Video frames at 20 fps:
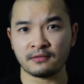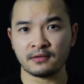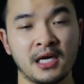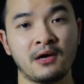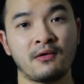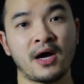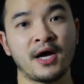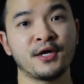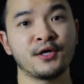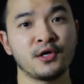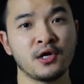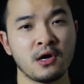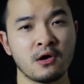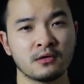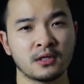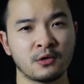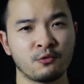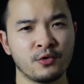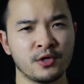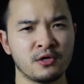Now, I know
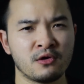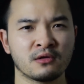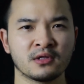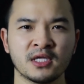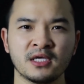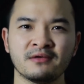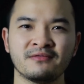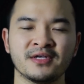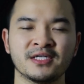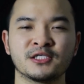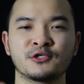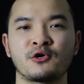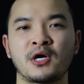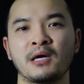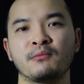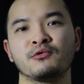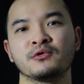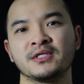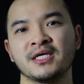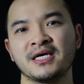that we don't live in
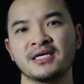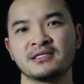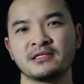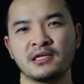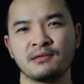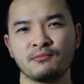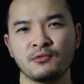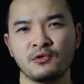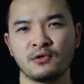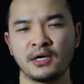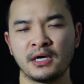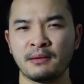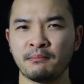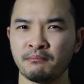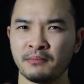tribal days anymore,